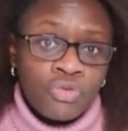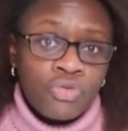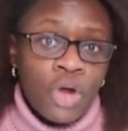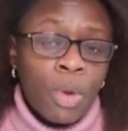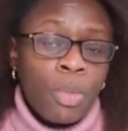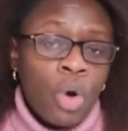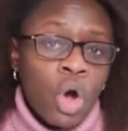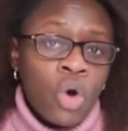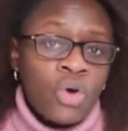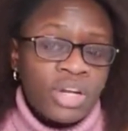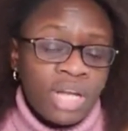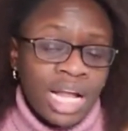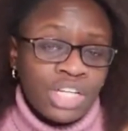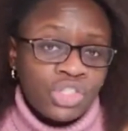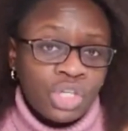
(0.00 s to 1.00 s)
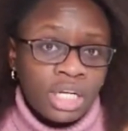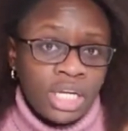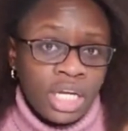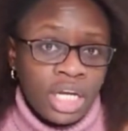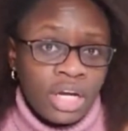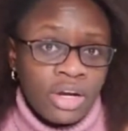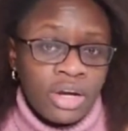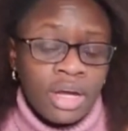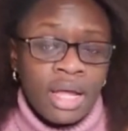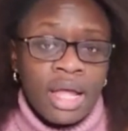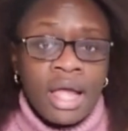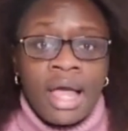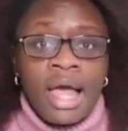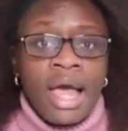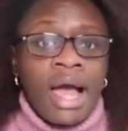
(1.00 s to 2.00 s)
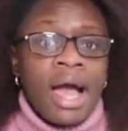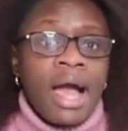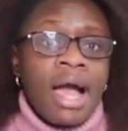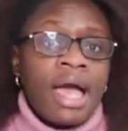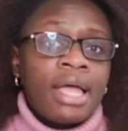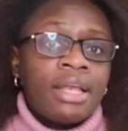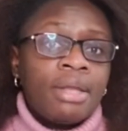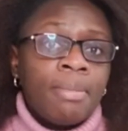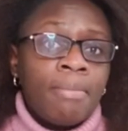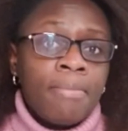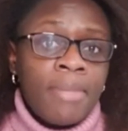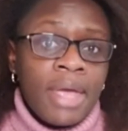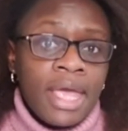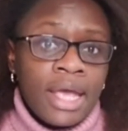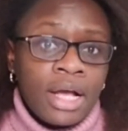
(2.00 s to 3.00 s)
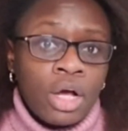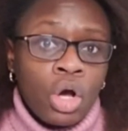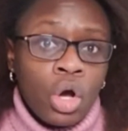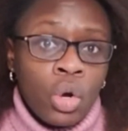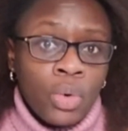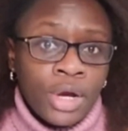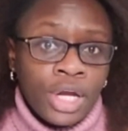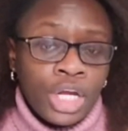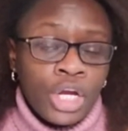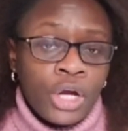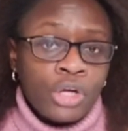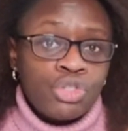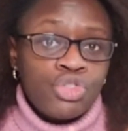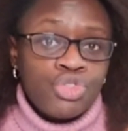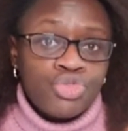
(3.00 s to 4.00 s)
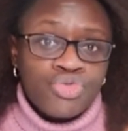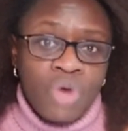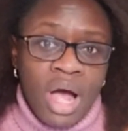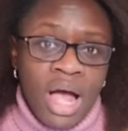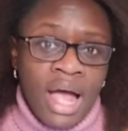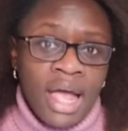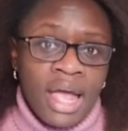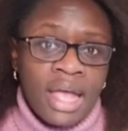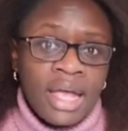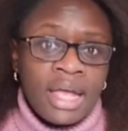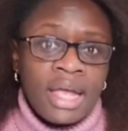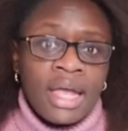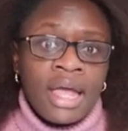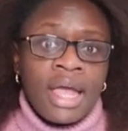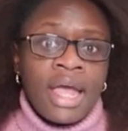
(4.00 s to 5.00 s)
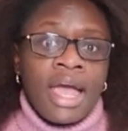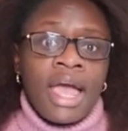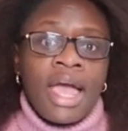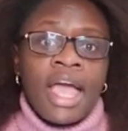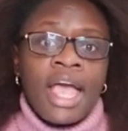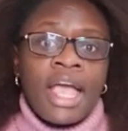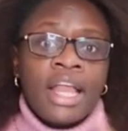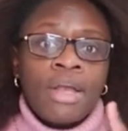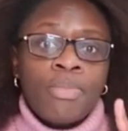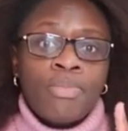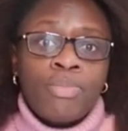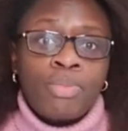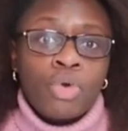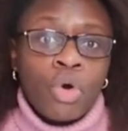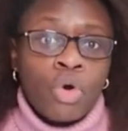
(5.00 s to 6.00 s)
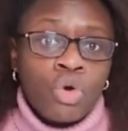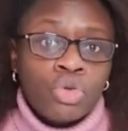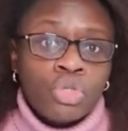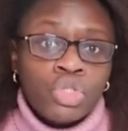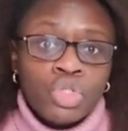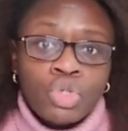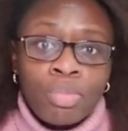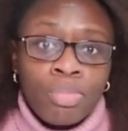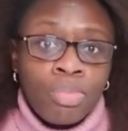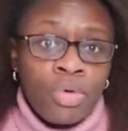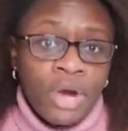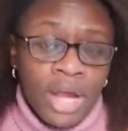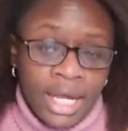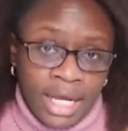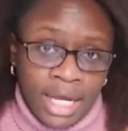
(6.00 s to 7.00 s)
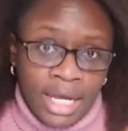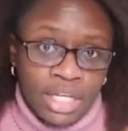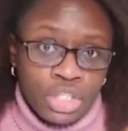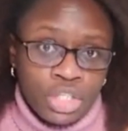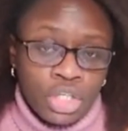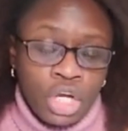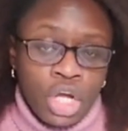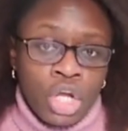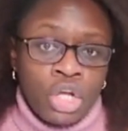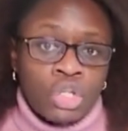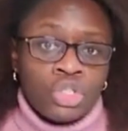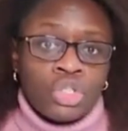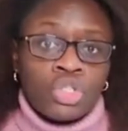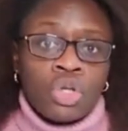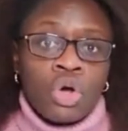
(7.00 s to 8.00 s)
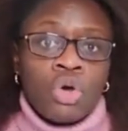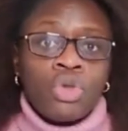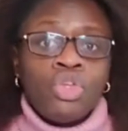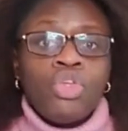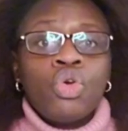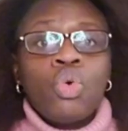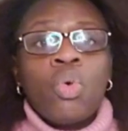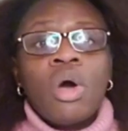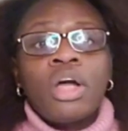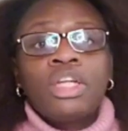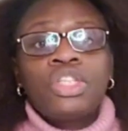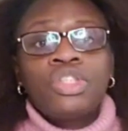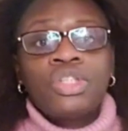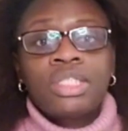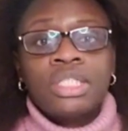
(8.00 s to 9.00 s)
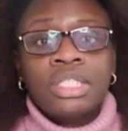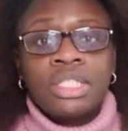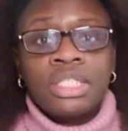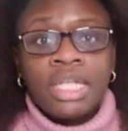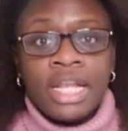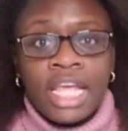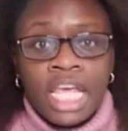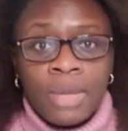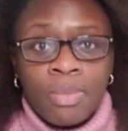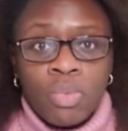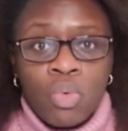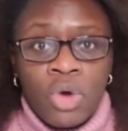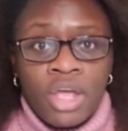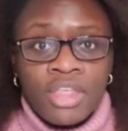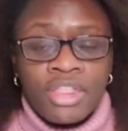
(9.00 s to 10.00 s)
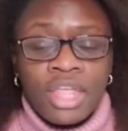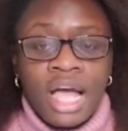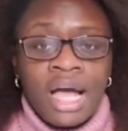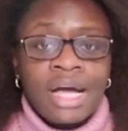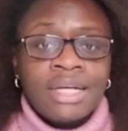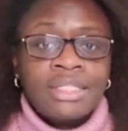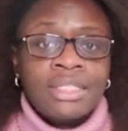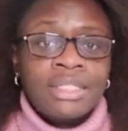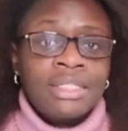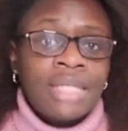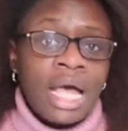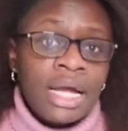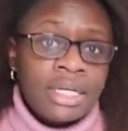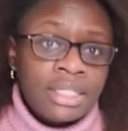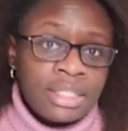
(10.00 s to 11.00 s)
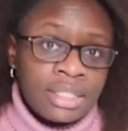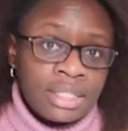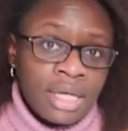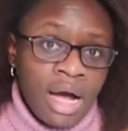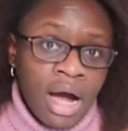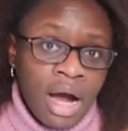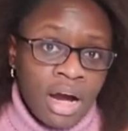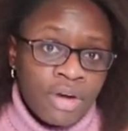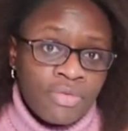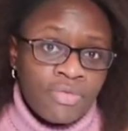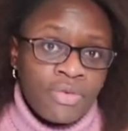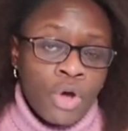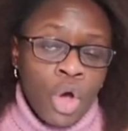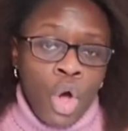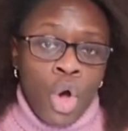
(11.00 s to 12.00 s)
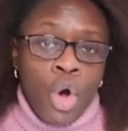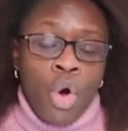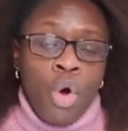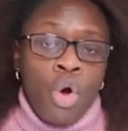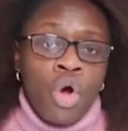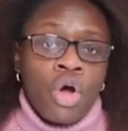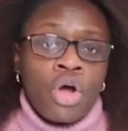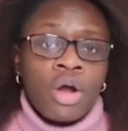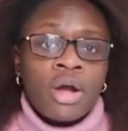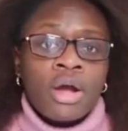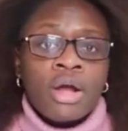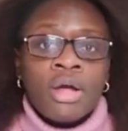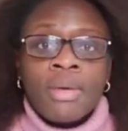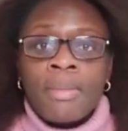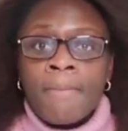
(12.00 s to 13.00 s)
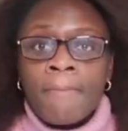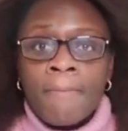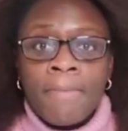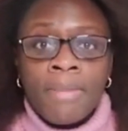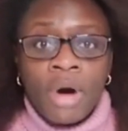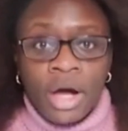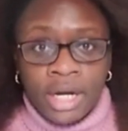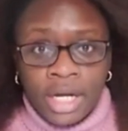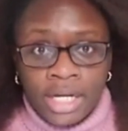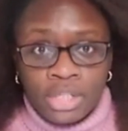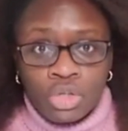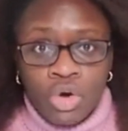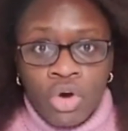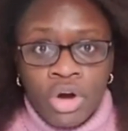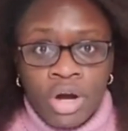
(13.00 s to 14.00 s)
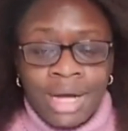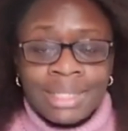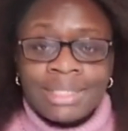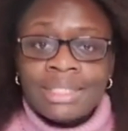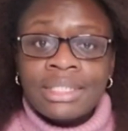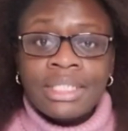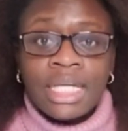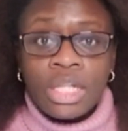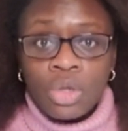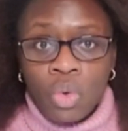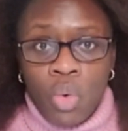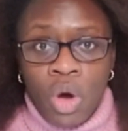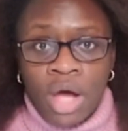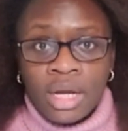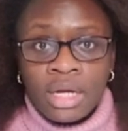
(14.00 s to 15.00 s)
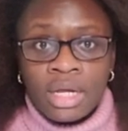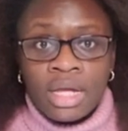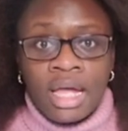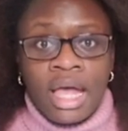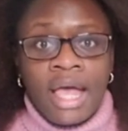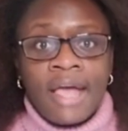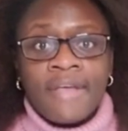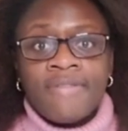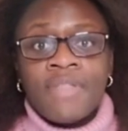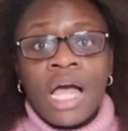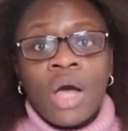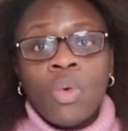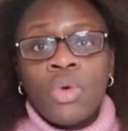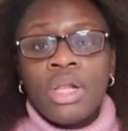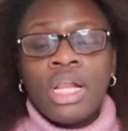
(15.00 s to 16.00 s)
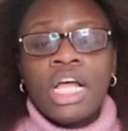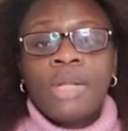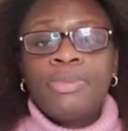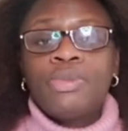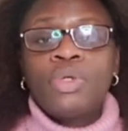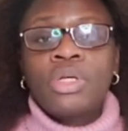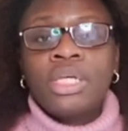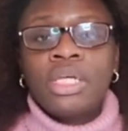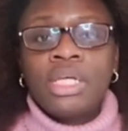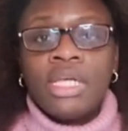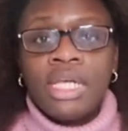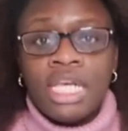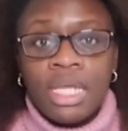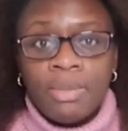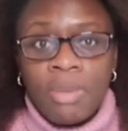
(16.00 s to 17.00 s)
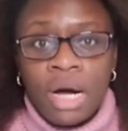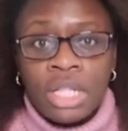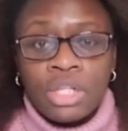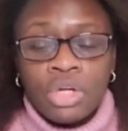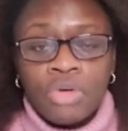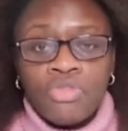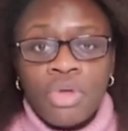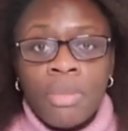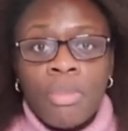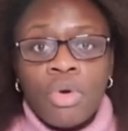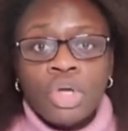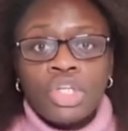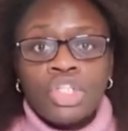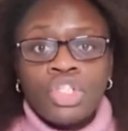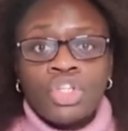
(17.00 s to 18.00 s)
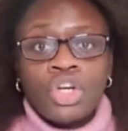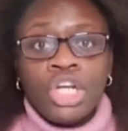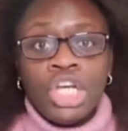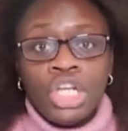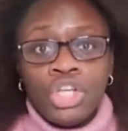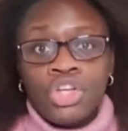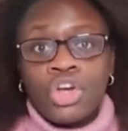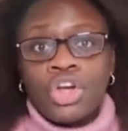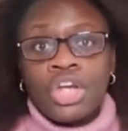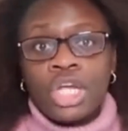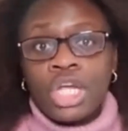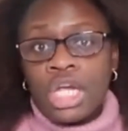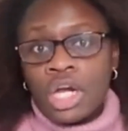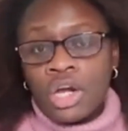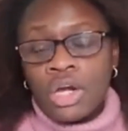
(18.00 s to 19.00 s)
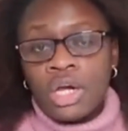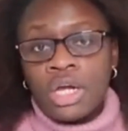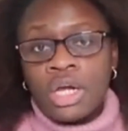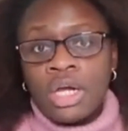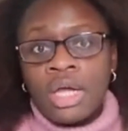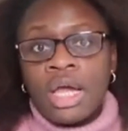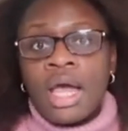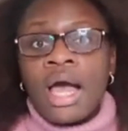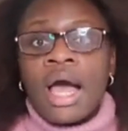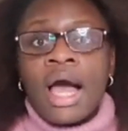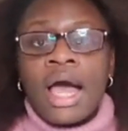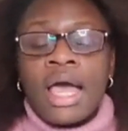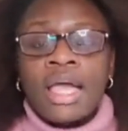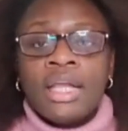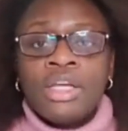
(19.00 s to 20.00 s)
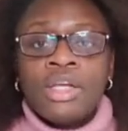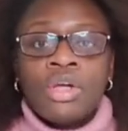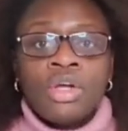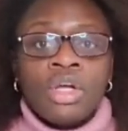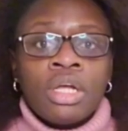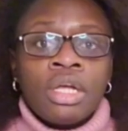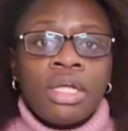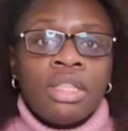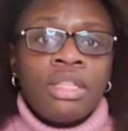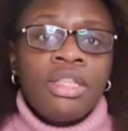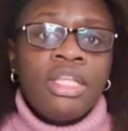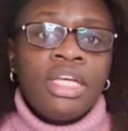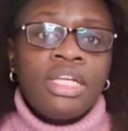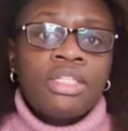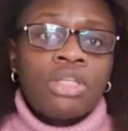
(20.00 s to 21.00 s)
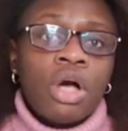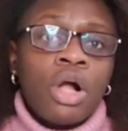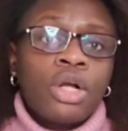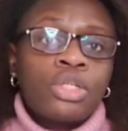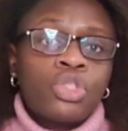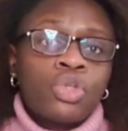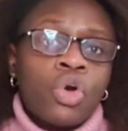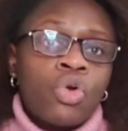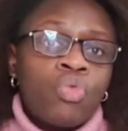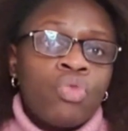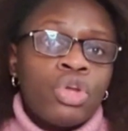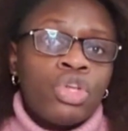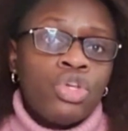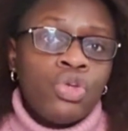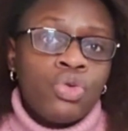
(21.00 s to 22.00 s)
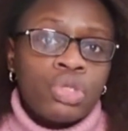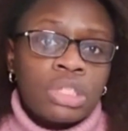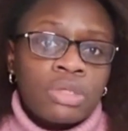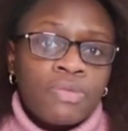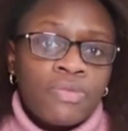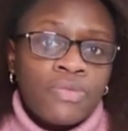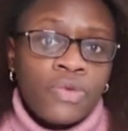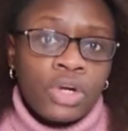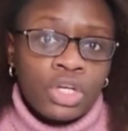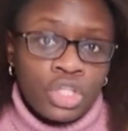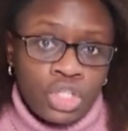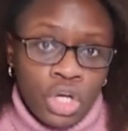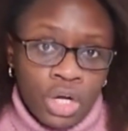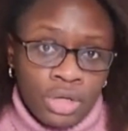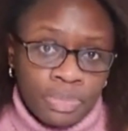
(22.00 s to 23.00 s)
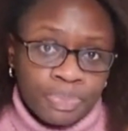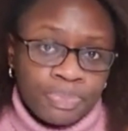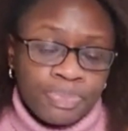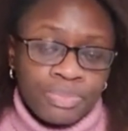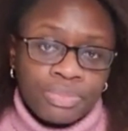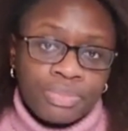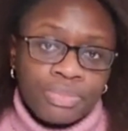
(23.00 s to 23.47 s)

from our natural hair and make our hair dry and prone to breakage. So you want to sleep with a satin scarf or bonnet or a silk one, and that will help to keep a lot of the moisture in your hair, and these also reduce friction